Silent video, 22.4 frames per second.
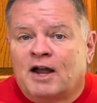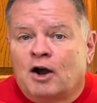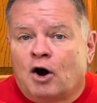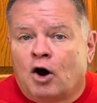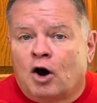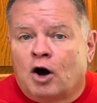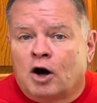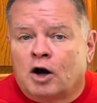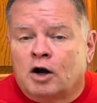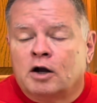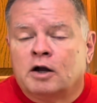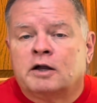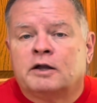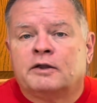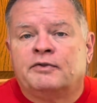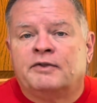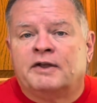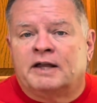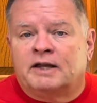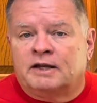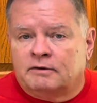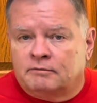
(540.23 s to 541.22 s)
are,
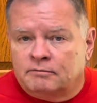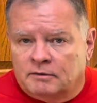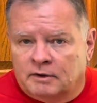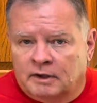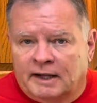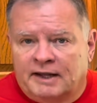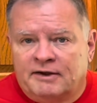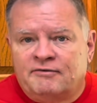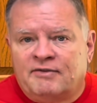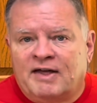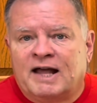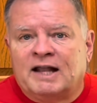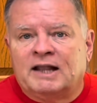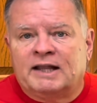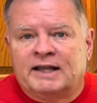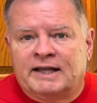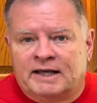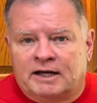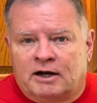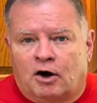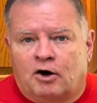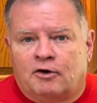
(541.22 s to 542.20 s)
then leave that
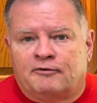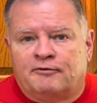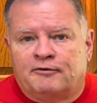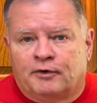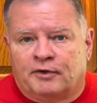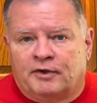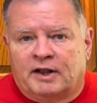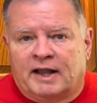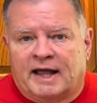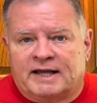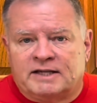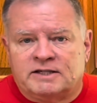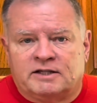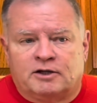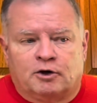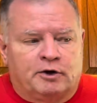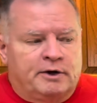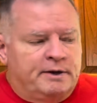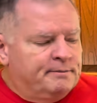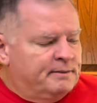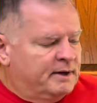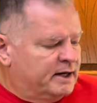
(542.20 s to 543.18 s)
lid off for the last
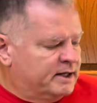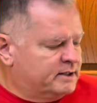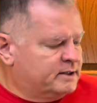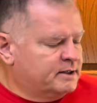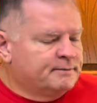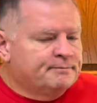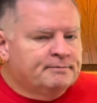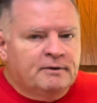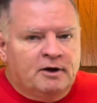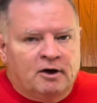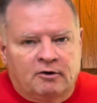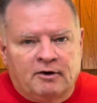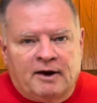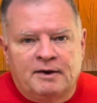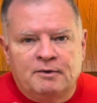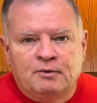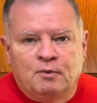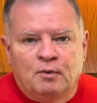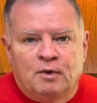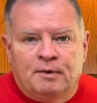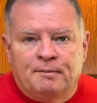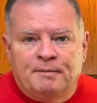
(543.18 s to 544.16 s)
30 minutes. All right,
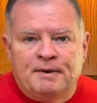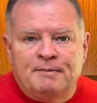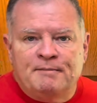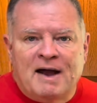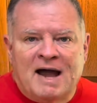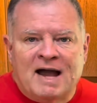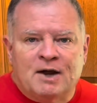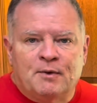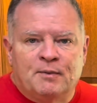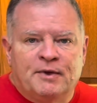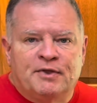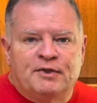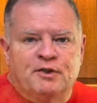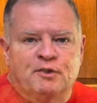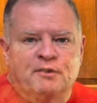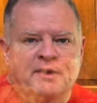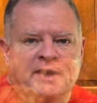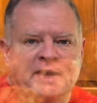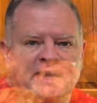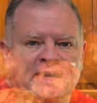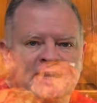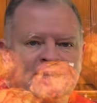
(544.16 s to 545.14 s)
we'll be back when they're
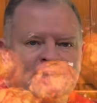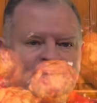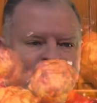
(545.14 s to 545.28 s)
ready.